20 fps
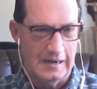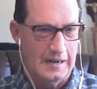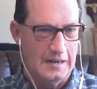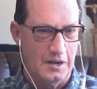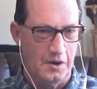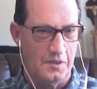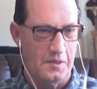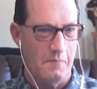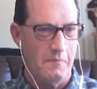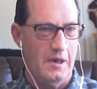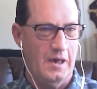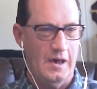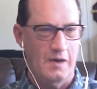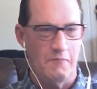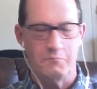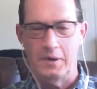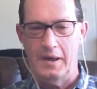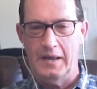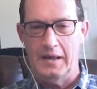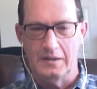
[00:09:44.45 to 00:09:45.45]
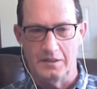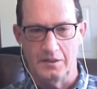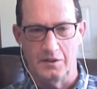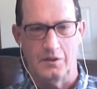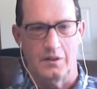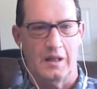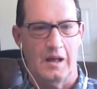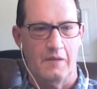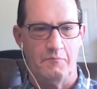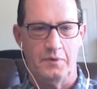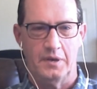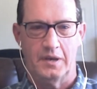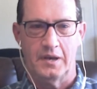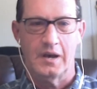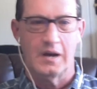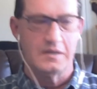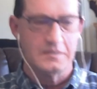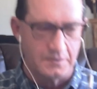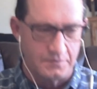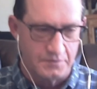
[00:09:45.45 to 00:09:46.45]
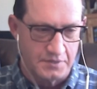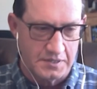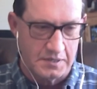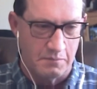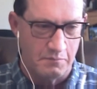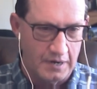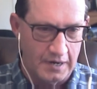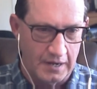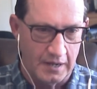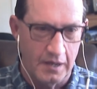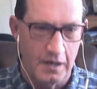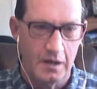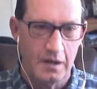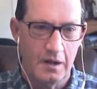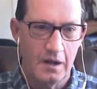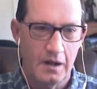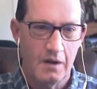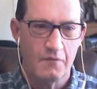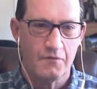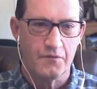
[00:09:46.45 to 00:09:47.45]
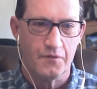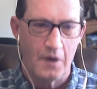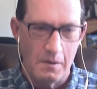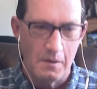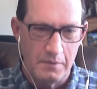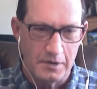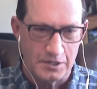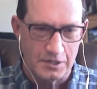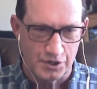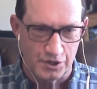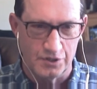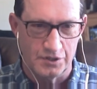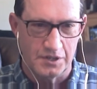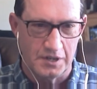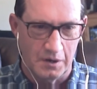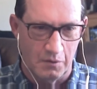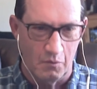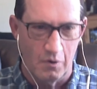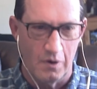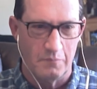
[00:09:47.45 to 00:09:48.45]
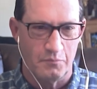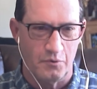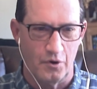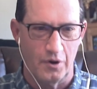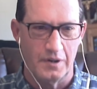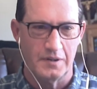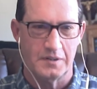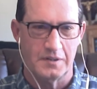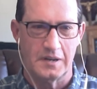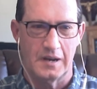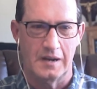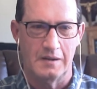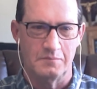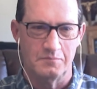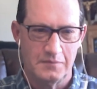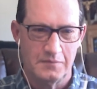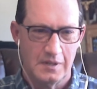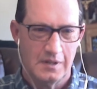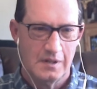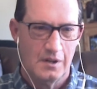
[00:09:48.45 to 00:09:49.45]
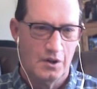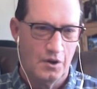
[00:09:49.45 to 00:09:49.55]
And I know they may have pain in their life because of somebody from a church at one point in time.